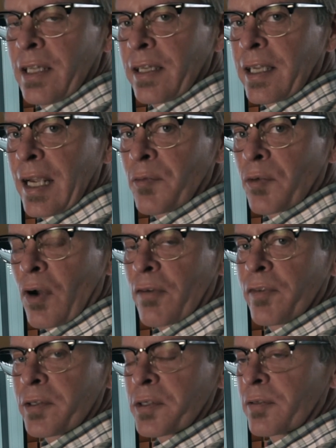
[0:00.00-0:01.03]
in the camera raw
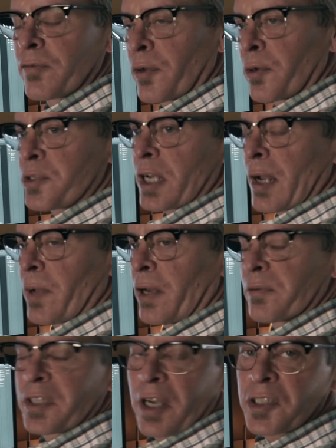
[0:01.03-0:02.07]
filter in Photoshop I
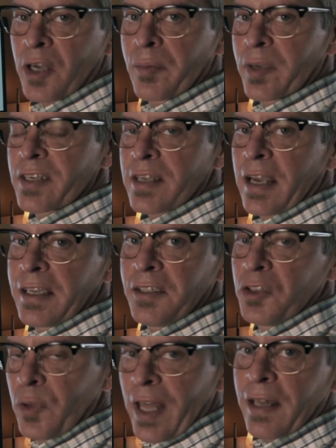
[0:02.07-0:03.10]
don't touch on because I can
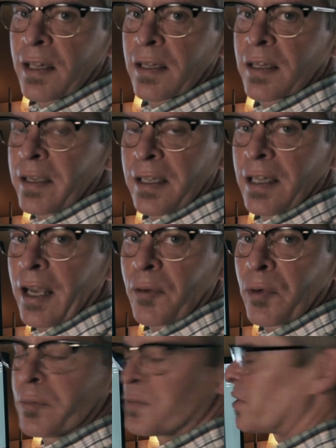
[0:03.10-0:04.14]
do that in Lightroom.